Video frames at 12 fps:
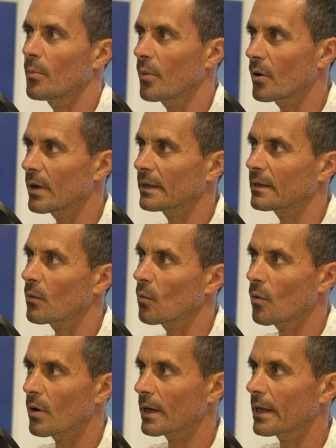point and
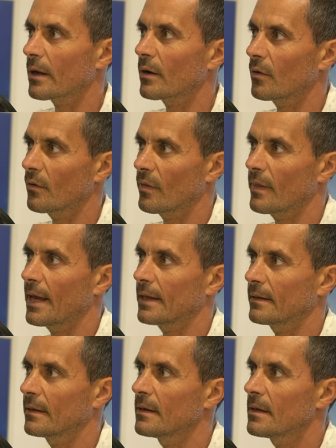working on that
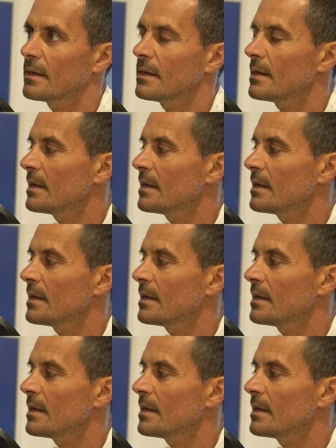mm-hmm.